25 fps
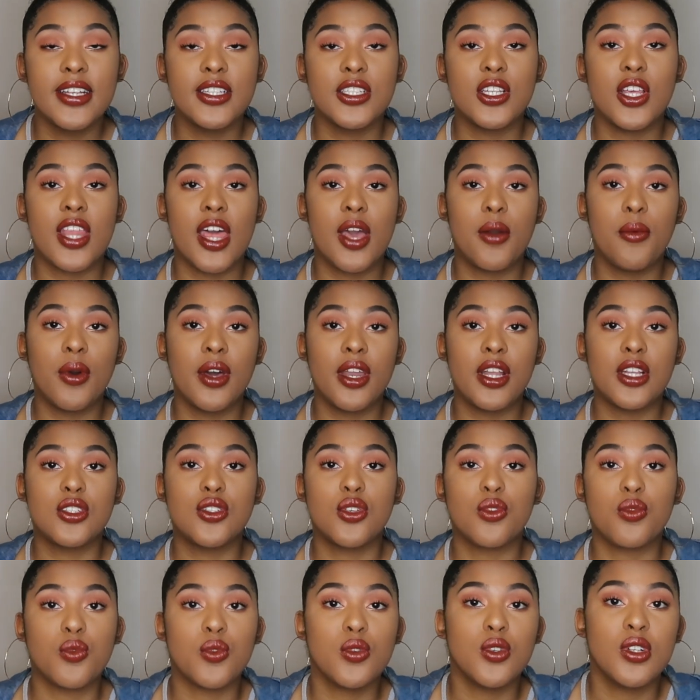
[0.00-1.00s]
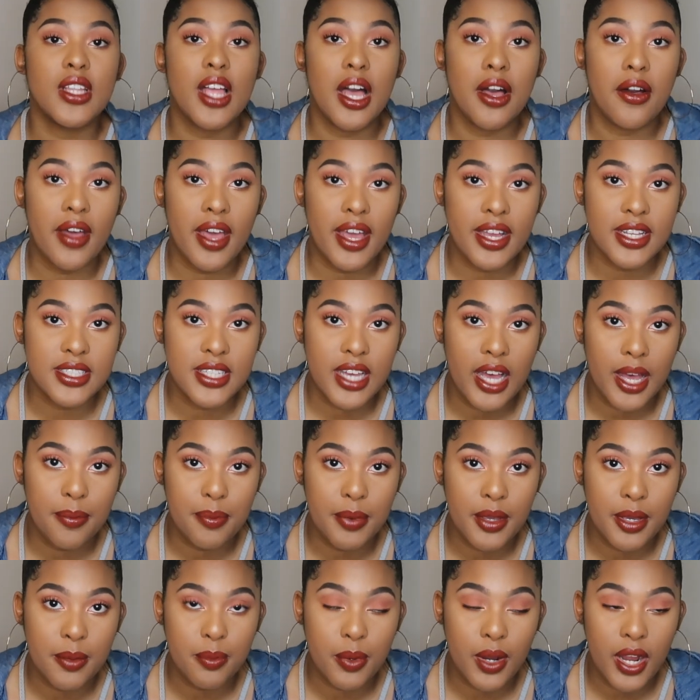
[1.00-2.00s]
So they wanted to rule out
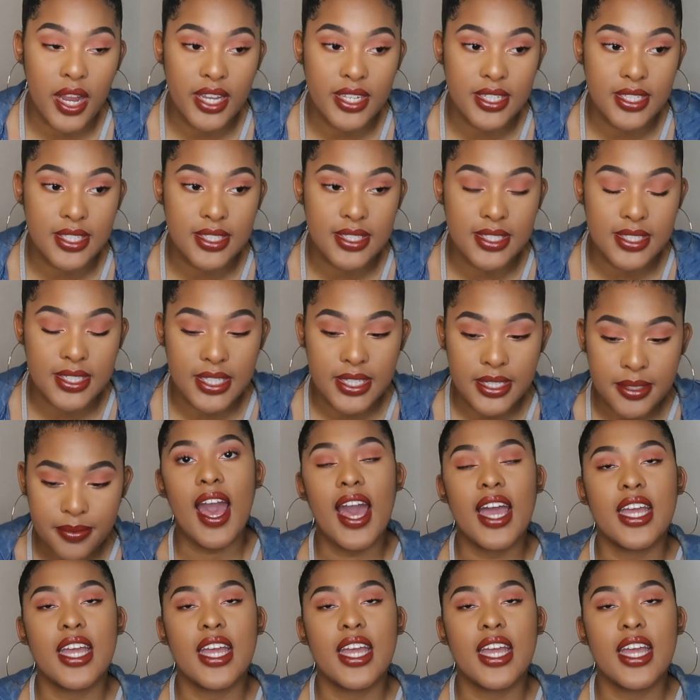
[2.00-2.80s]
ectopic pregnancy.